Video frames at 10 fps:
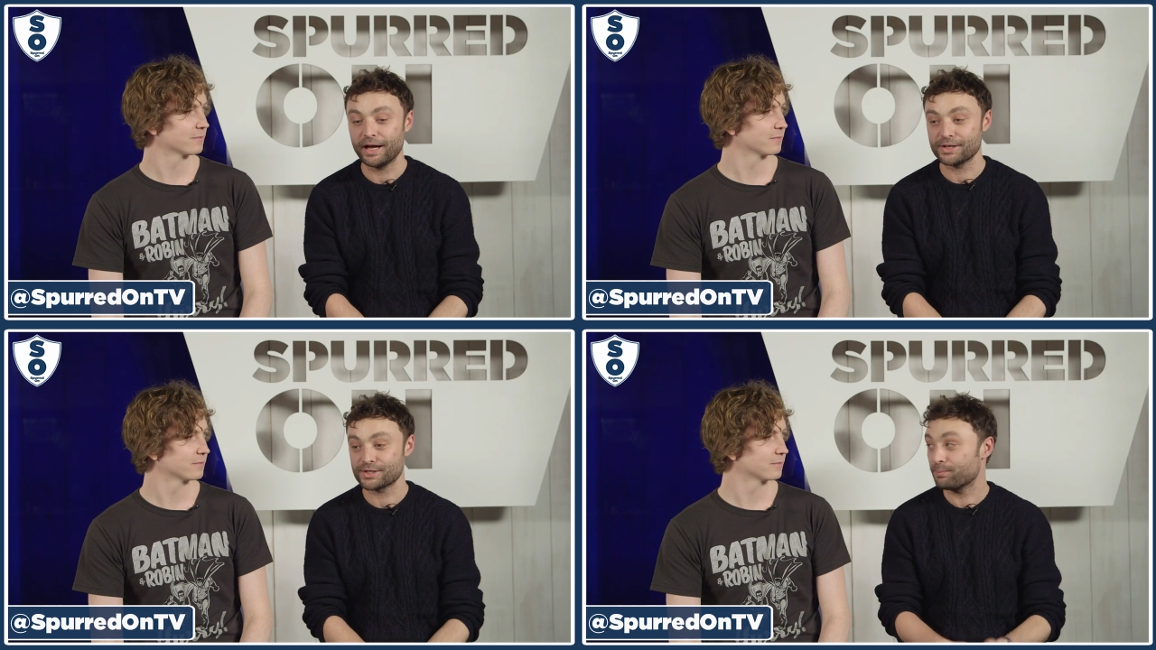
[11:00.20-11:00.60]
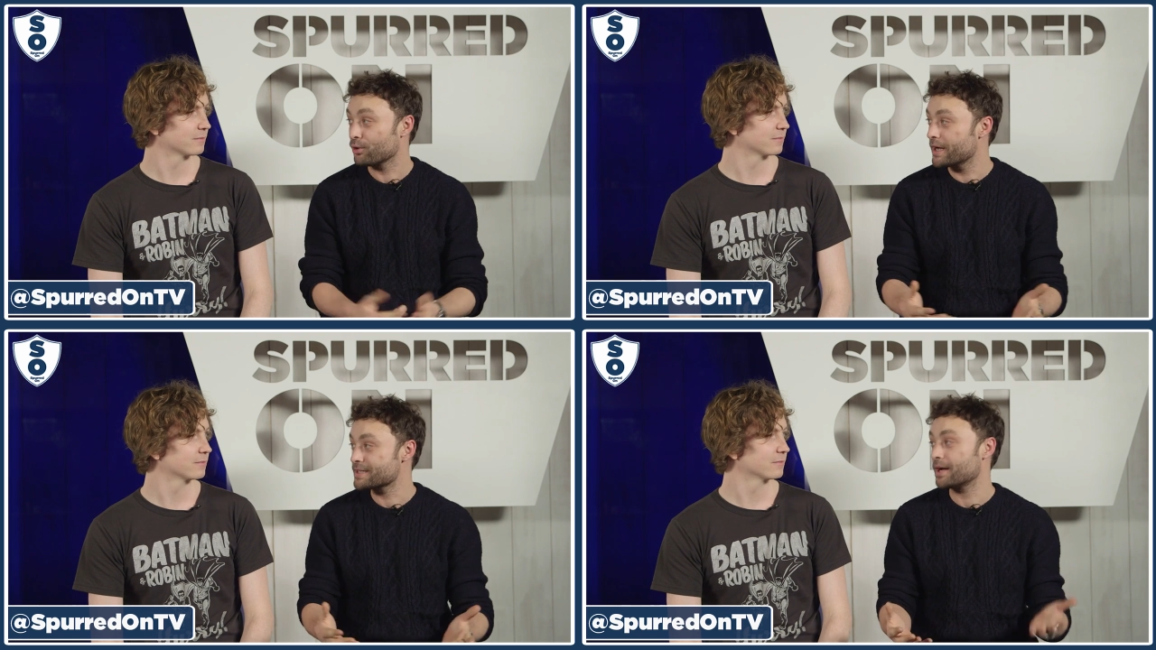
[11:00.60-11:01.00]
Speaker 1: uh,
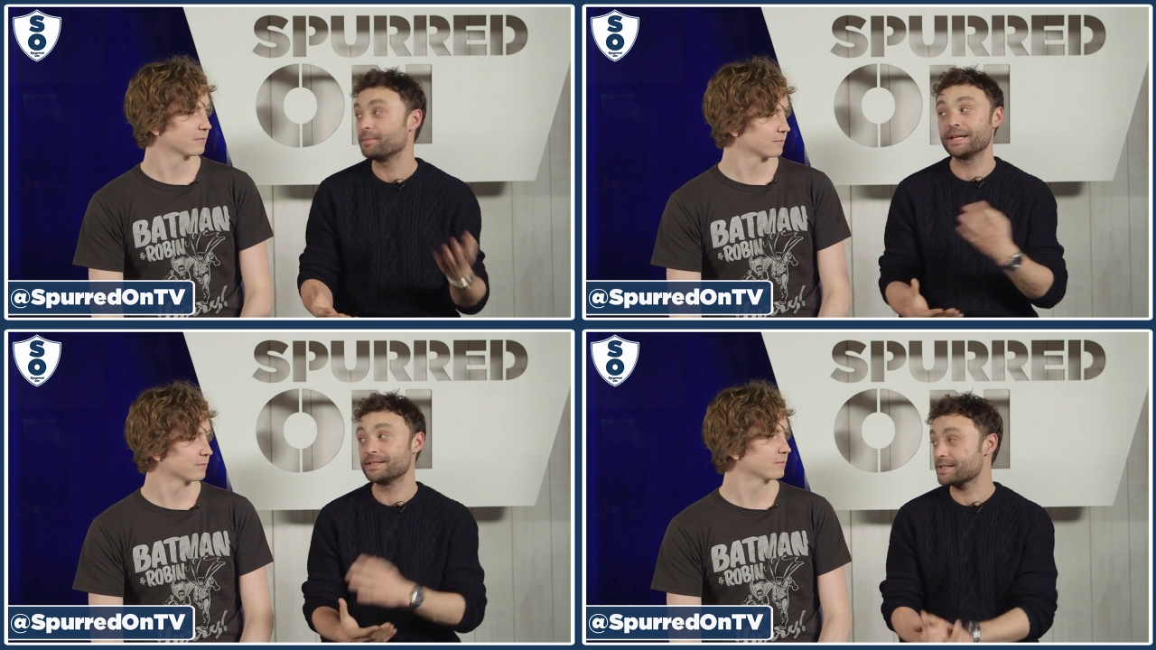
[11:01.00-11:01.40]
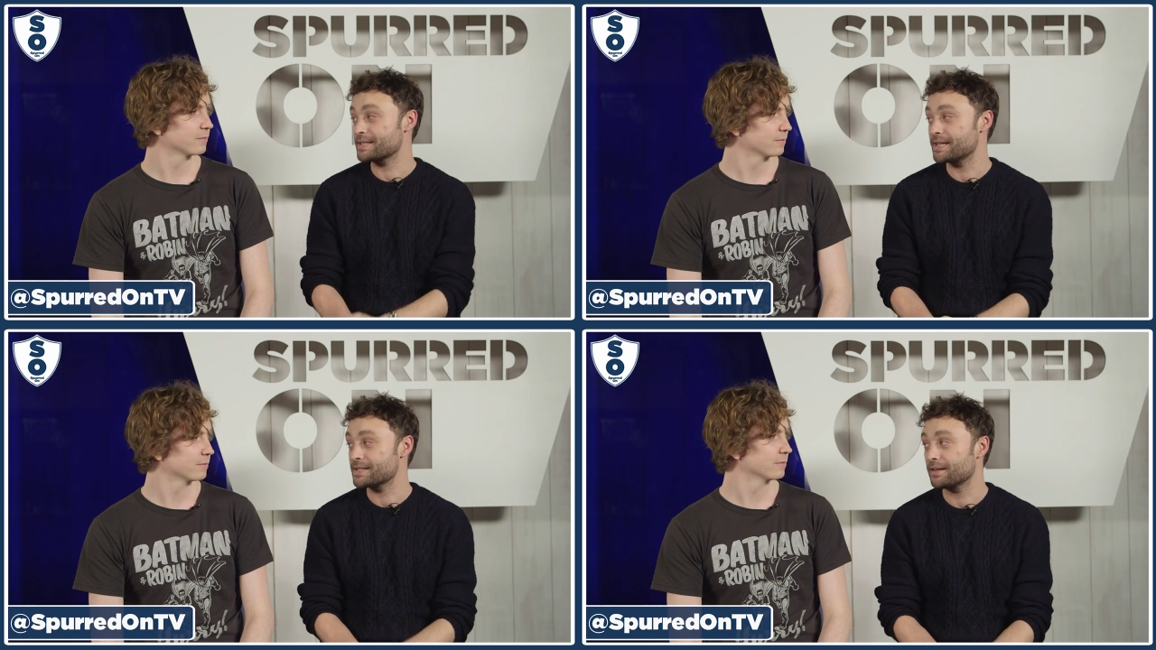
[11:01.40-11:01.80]
surprise come the end of the
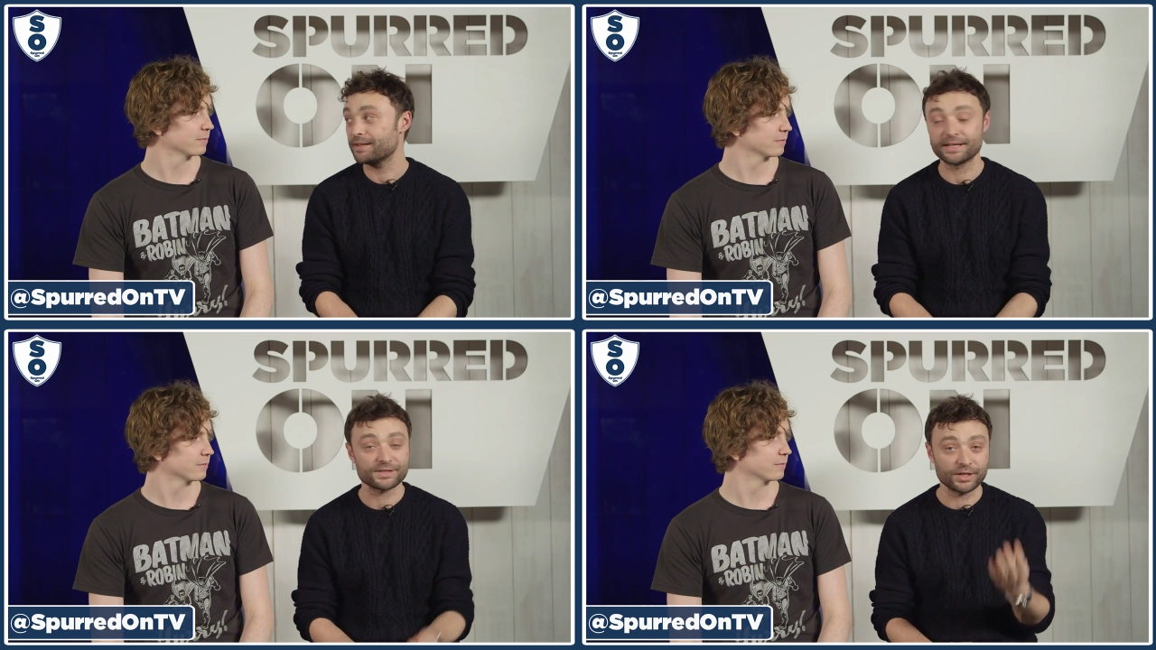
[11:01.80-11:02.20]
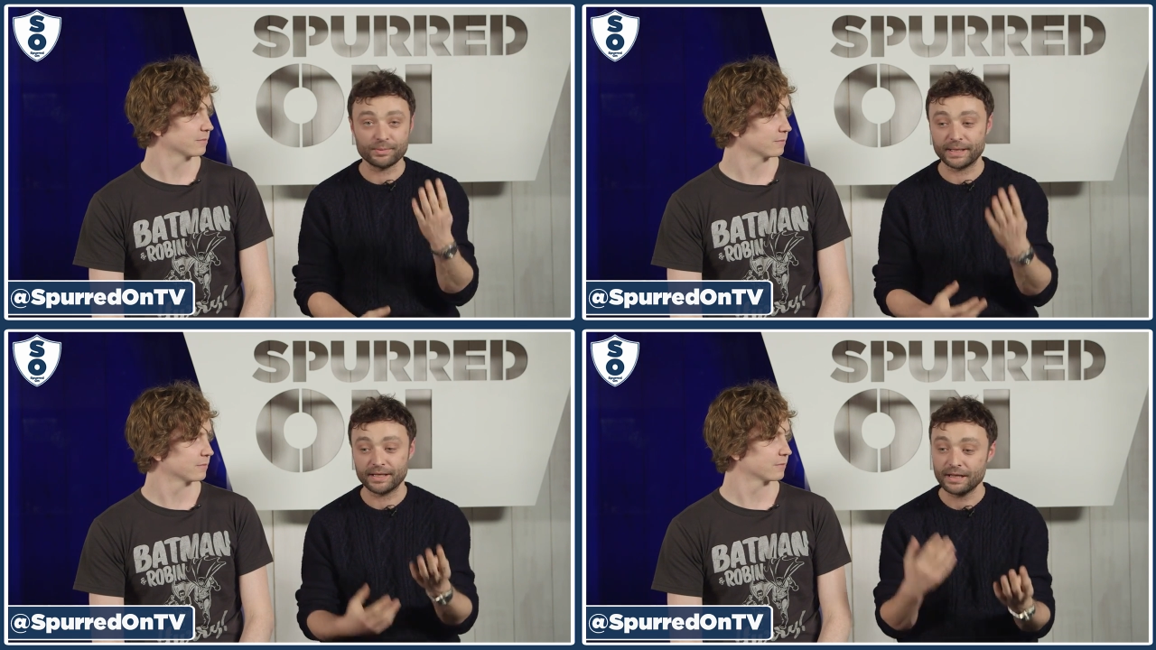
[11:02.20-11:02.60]
season. I think it's going to
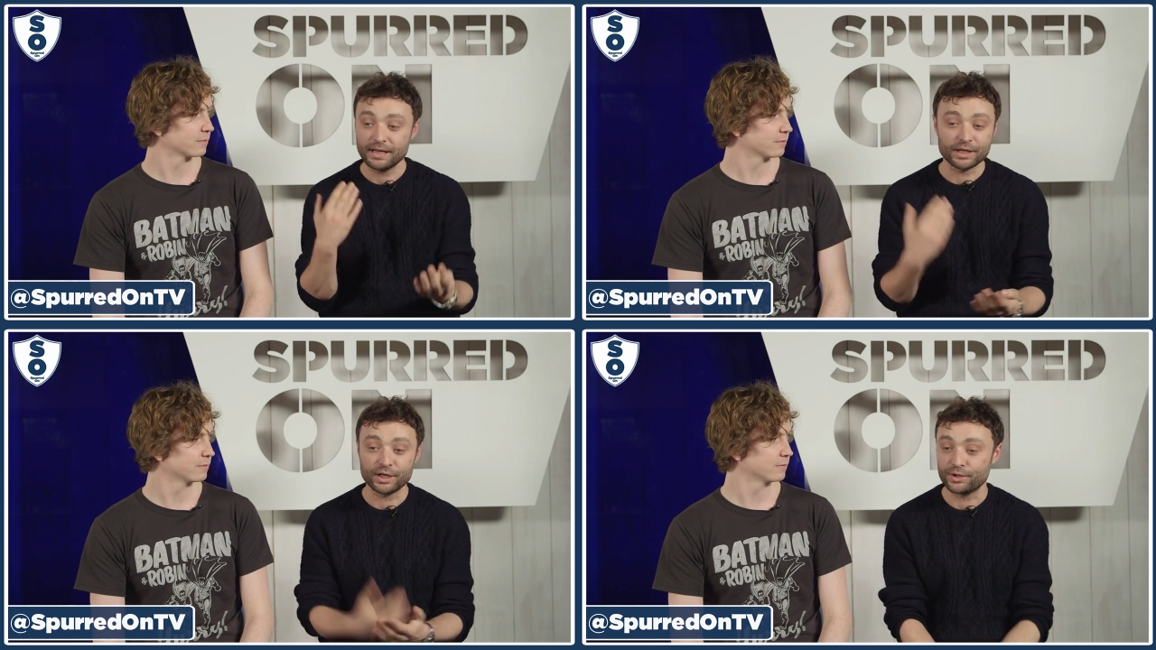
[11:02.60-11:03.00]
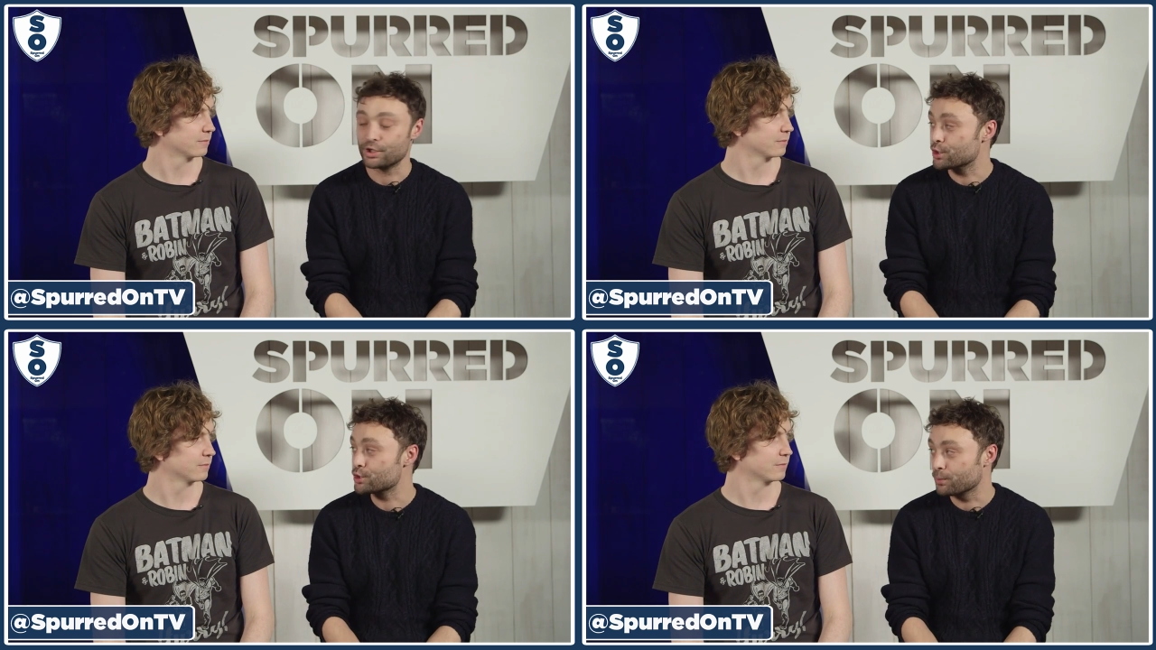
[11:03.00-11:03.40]
be, you know, the
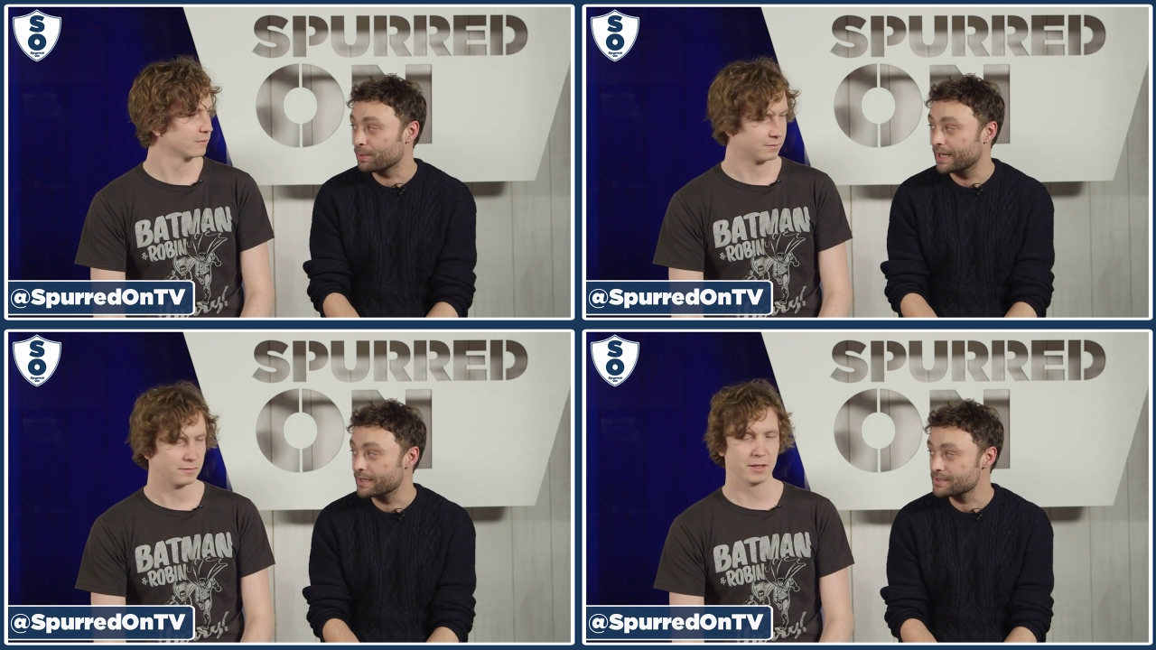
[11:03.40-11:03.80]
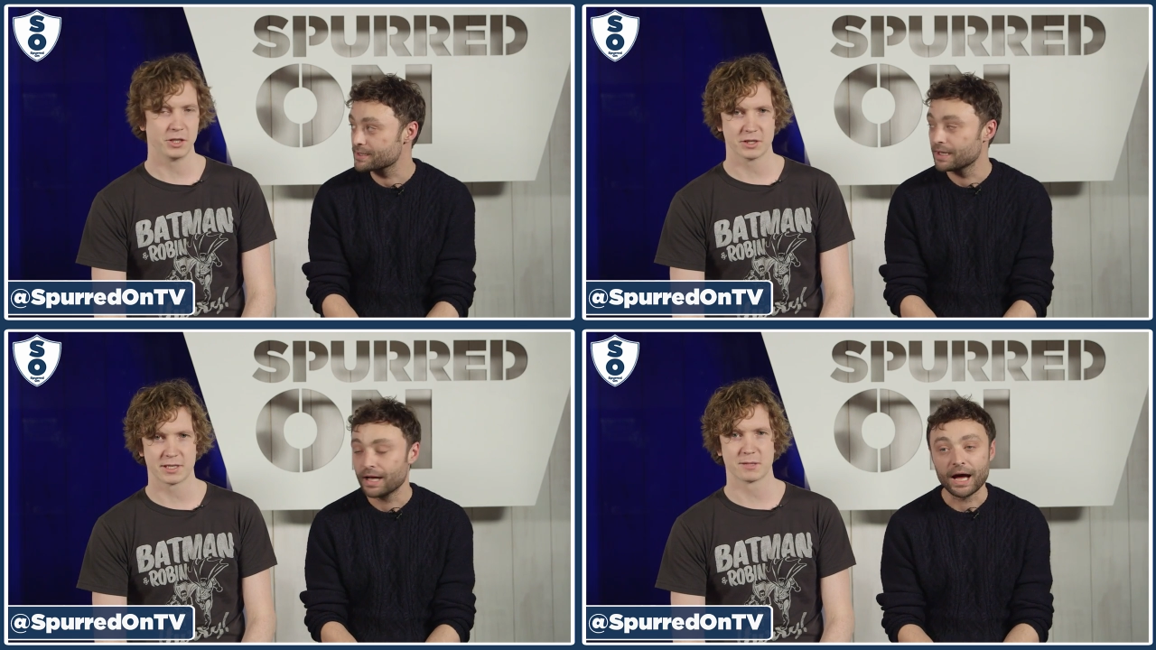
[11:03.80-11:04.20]
usual players.
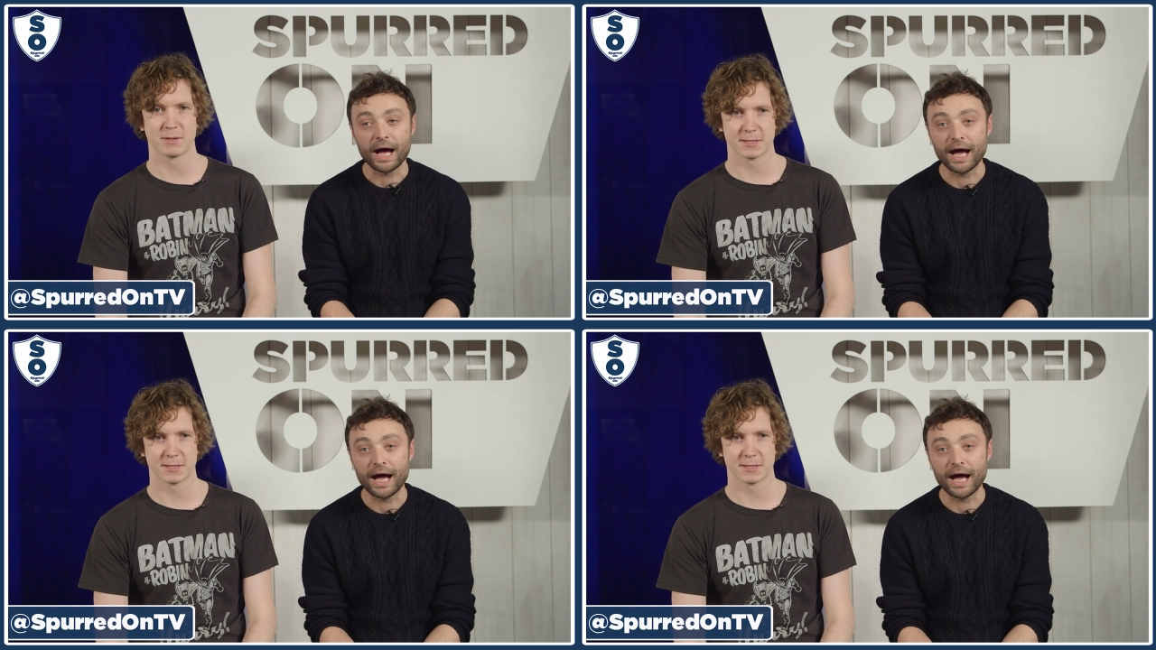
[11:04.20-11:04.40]
Usual suspects.